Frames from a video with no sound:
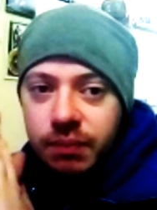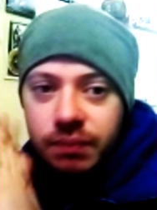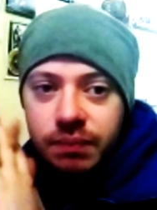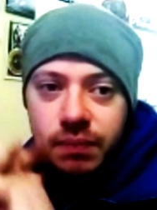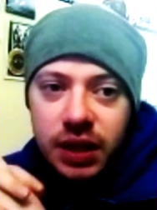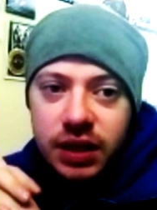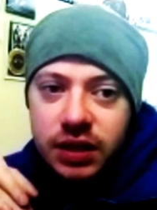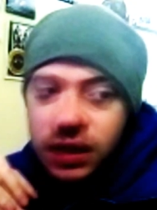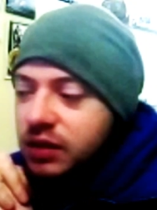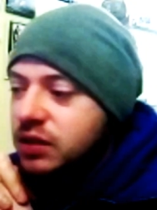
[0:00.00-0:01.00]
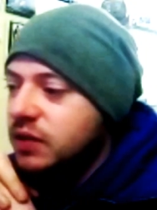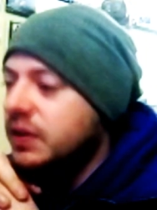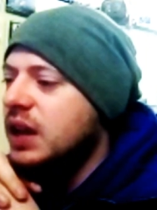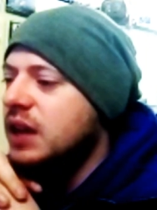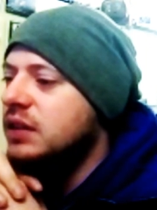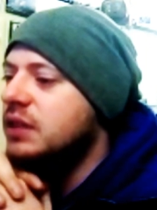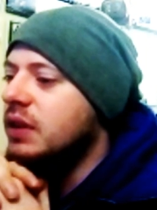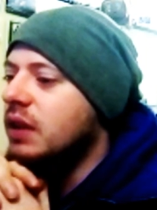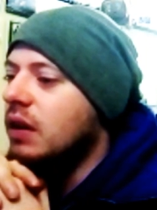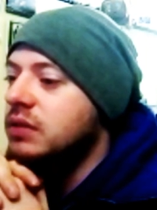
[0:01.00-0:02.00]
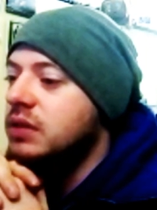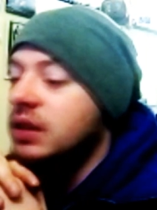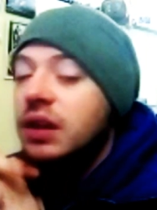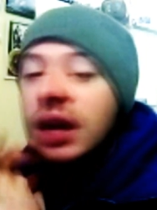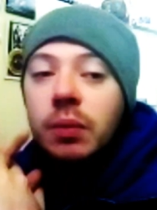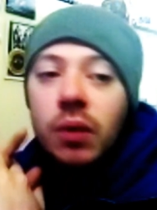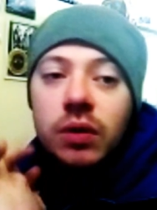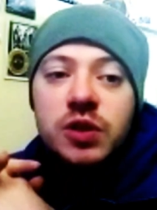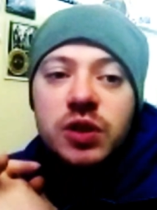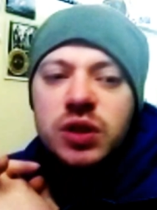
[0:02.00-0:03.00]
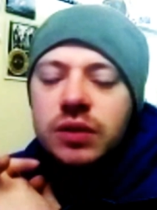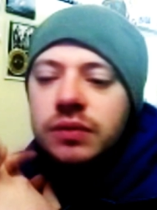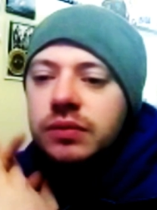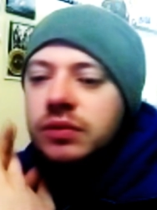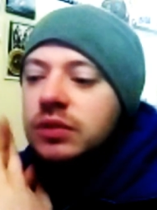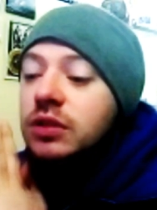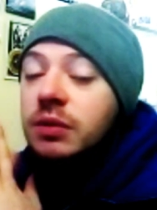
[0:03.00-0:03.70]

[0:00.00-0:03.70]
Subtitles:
all them places to find different content. I watch